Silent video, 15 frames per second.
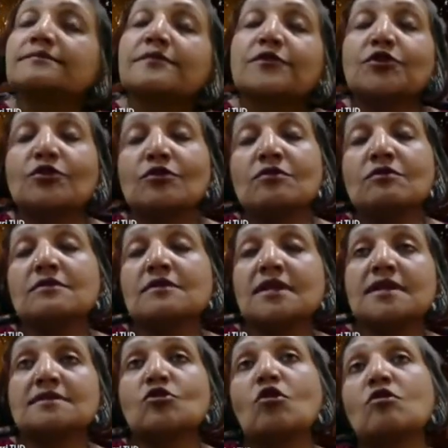
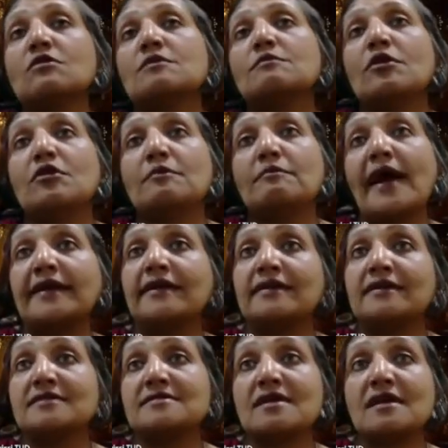They talk about bacteria
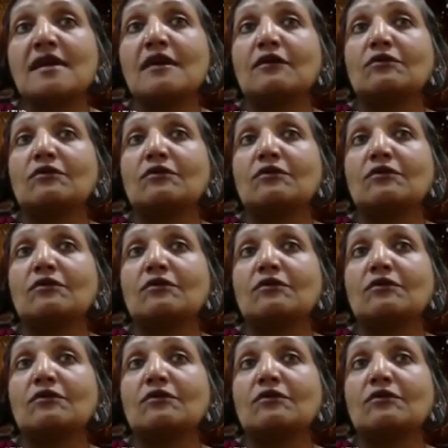saying, hey,